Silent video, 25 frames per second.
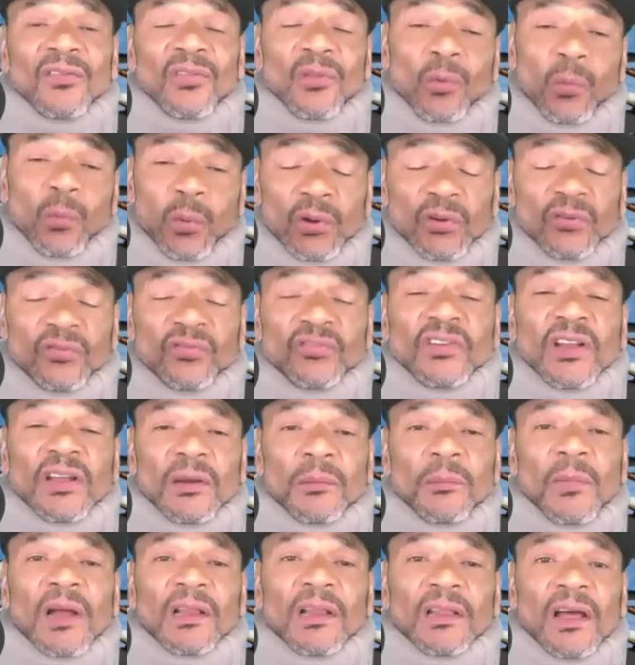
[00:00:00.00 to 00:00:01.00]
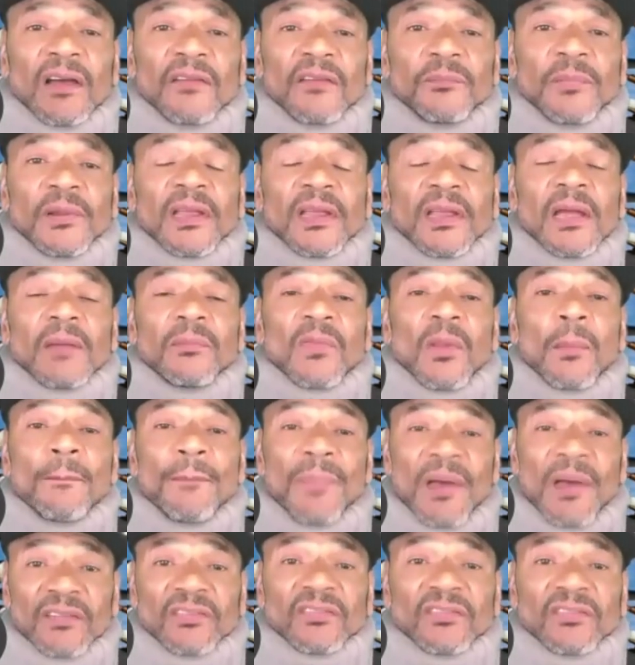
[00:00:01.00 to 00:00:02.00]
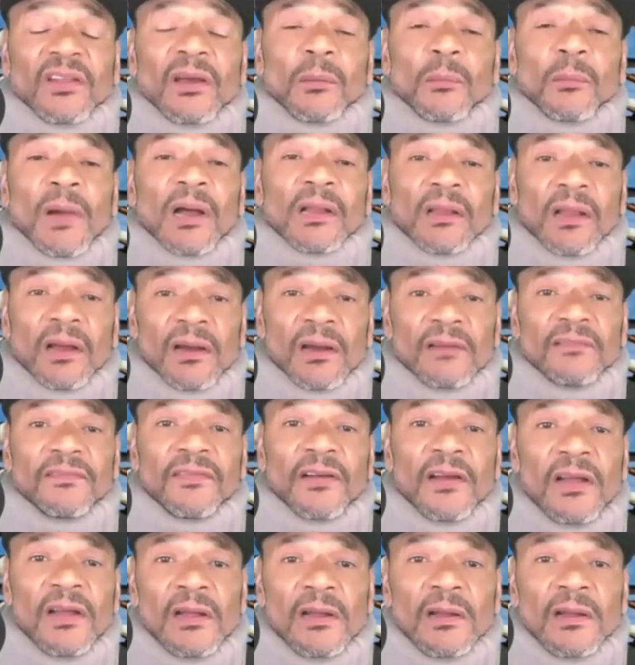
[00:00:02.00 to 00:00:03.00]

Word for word: the worst day of my life became the best day of my life.